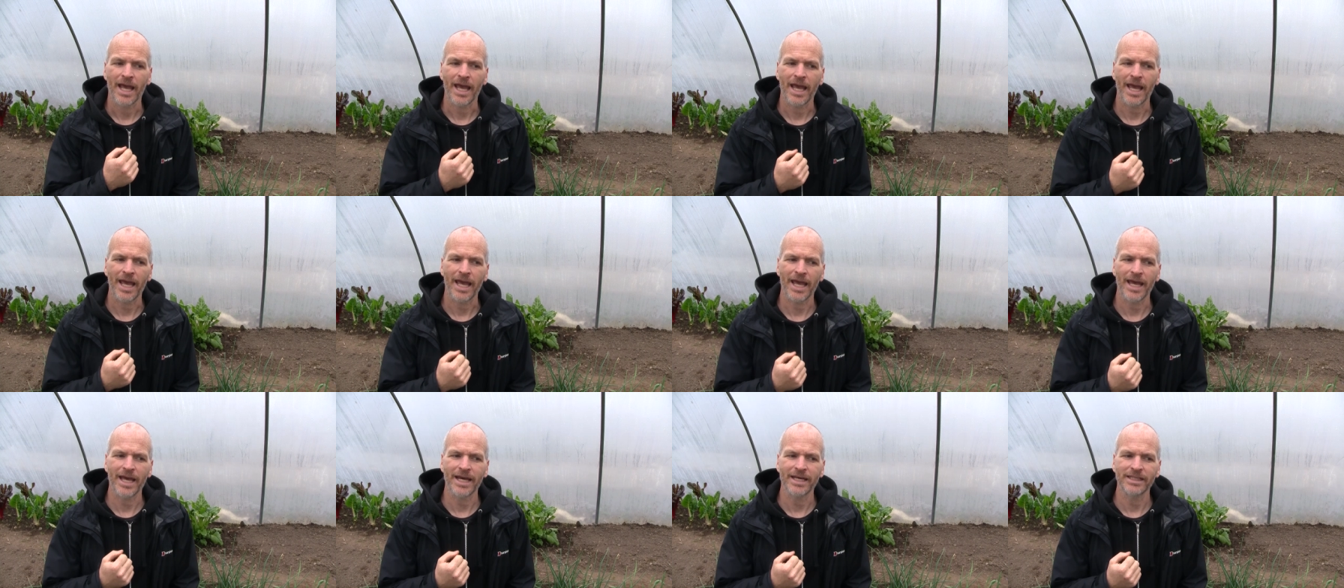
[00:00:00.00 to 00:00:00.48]

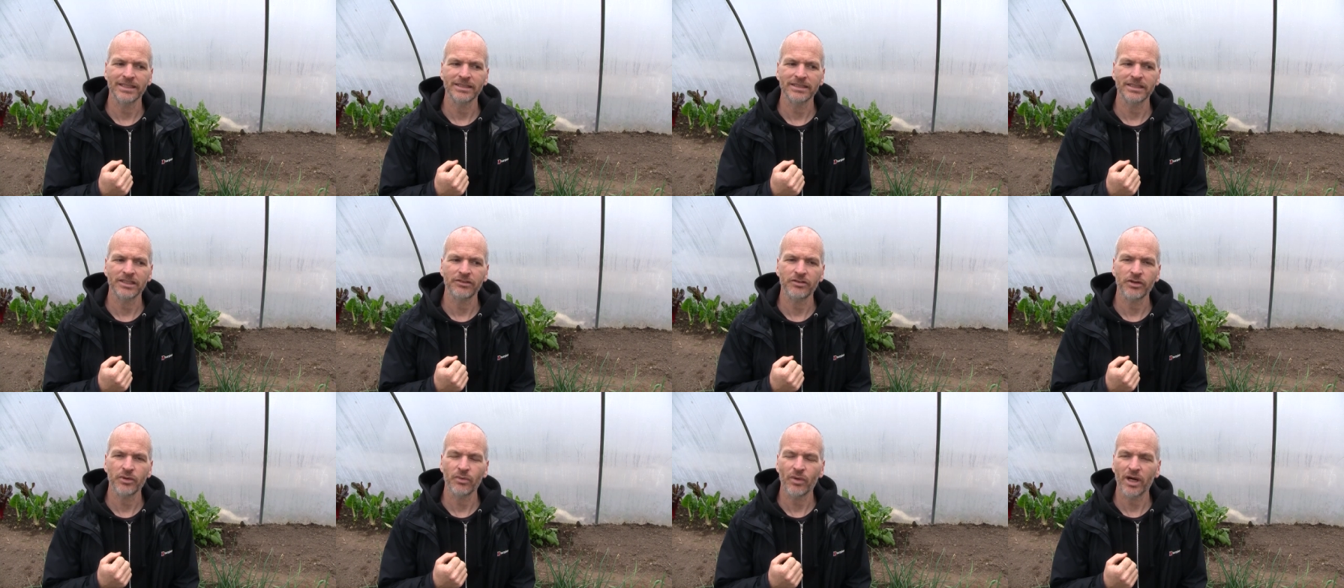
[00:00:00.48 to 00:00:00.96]
and
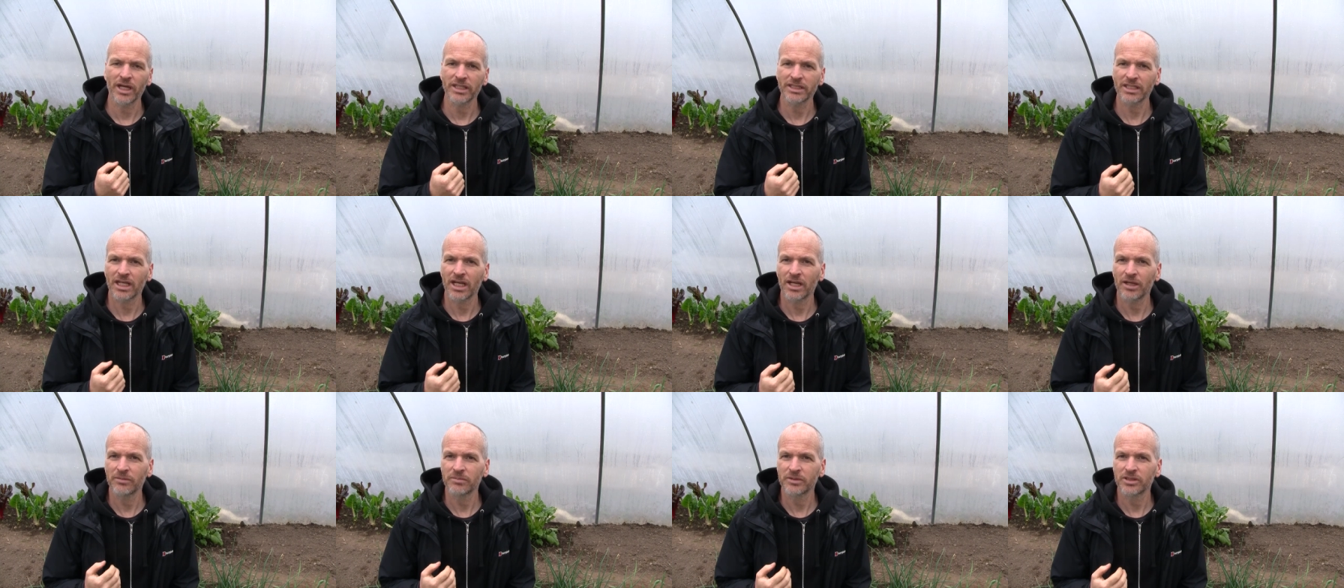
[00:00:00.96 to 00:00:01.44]
if you want
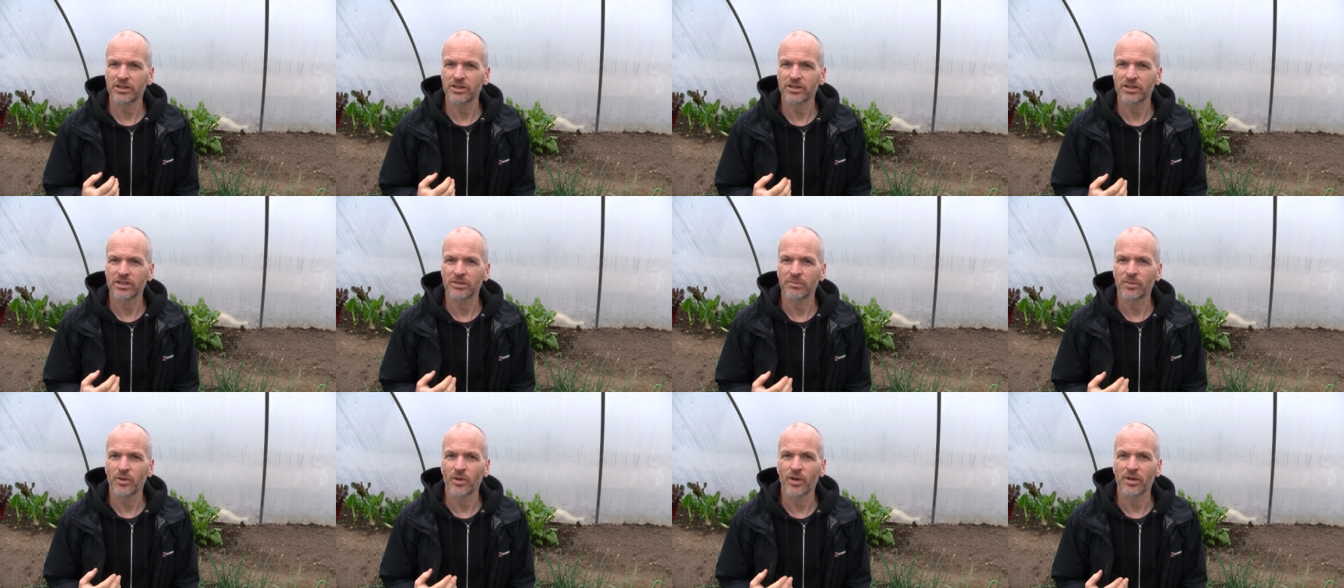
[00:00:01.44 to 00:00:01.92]
to help to
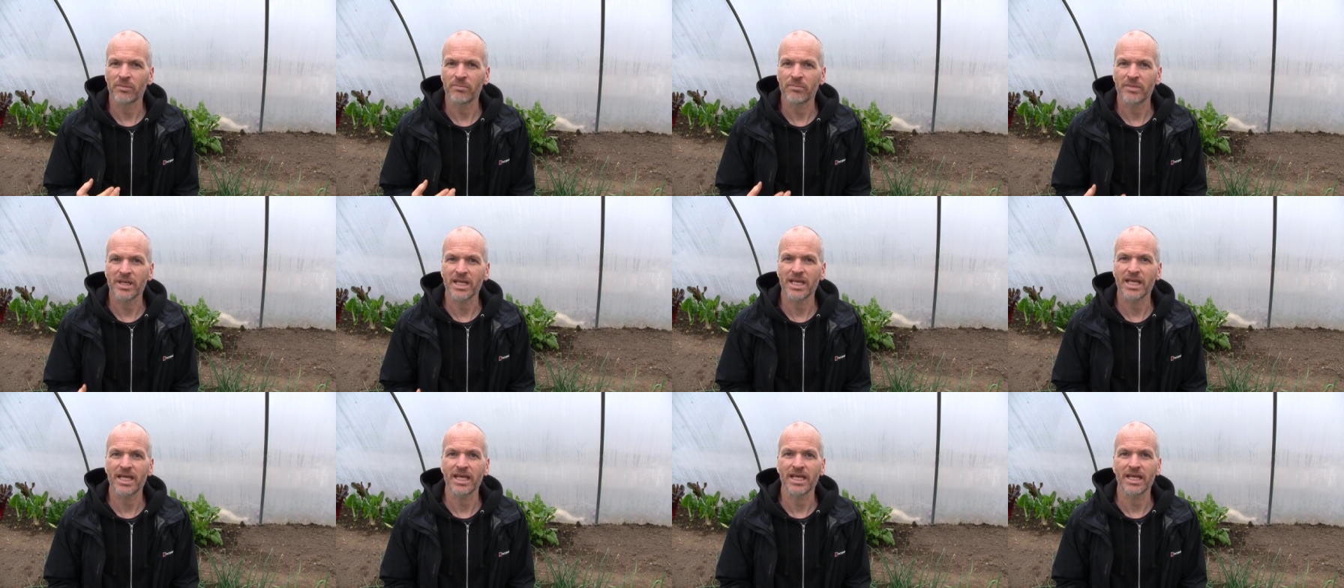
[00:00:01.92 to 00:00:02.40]
support
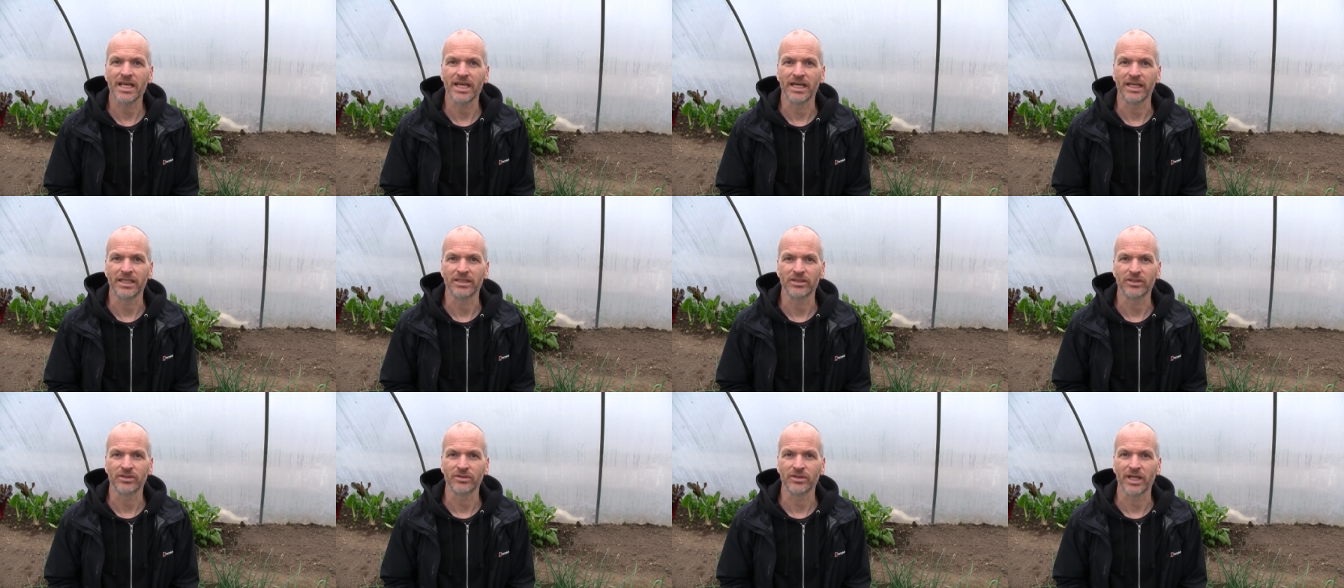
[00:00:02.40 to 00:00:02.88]
me
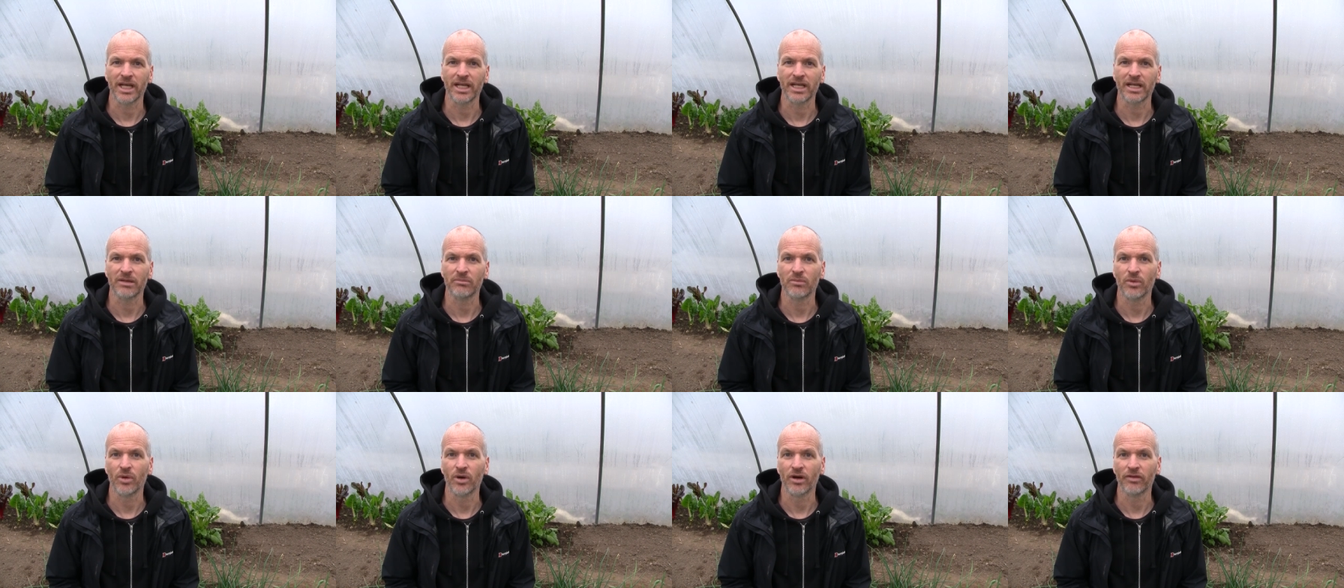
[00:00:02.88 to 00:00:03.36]
in
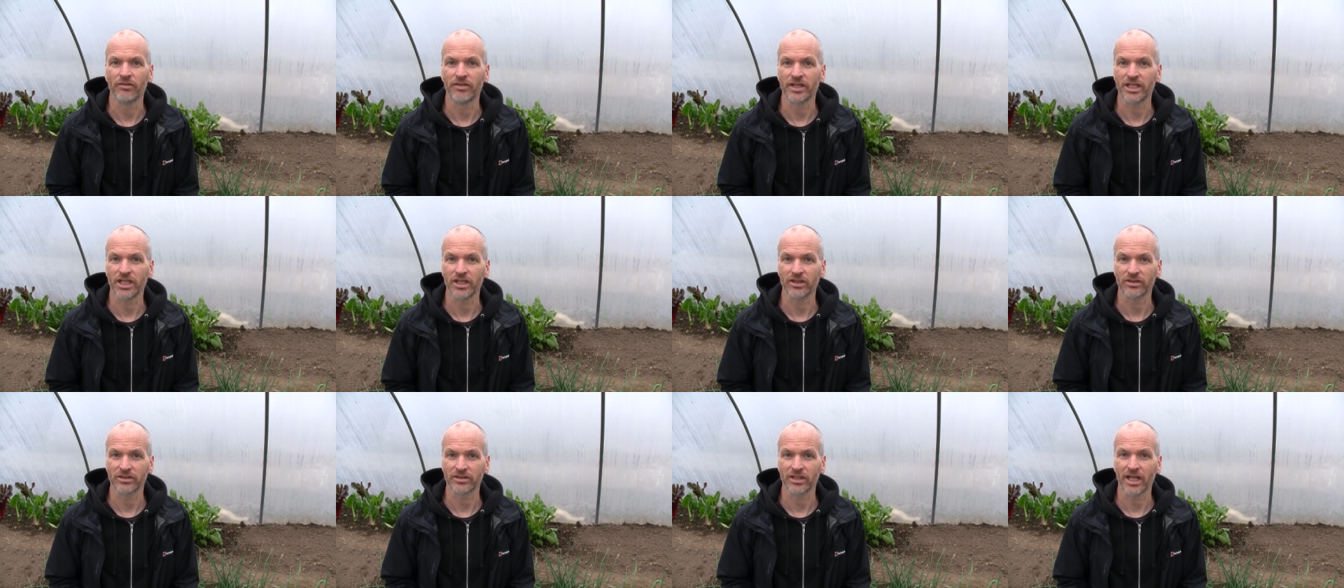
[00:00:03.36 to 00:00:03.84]
creating more
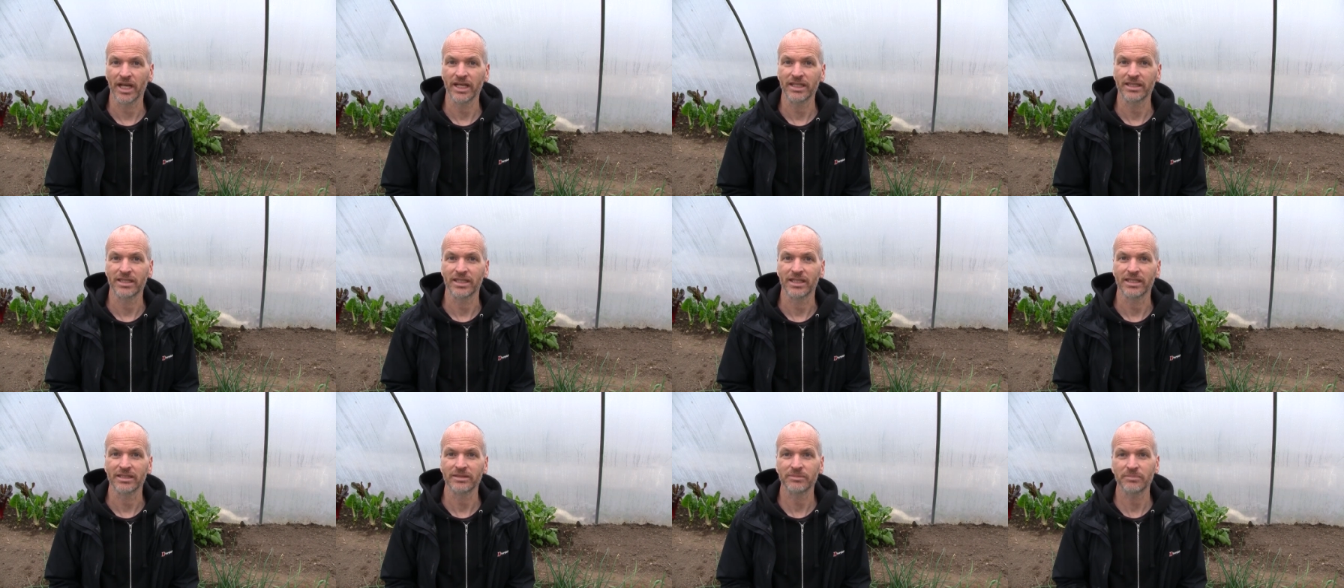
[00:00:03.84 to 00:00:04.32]
videos
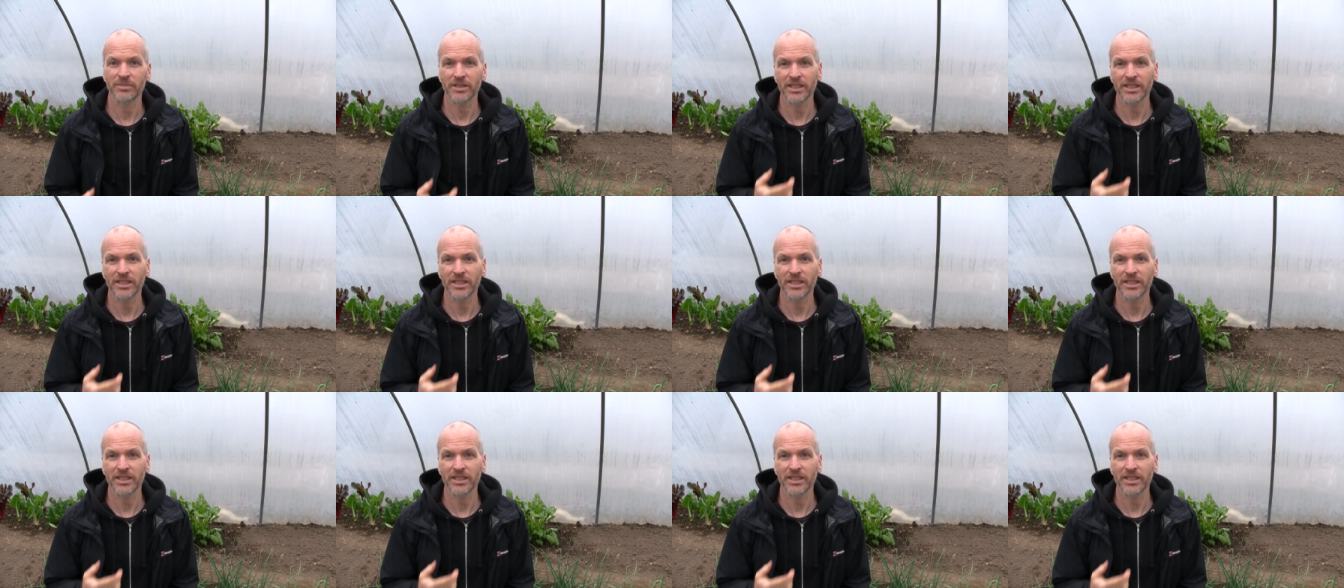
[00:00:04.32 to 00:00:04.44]
like this,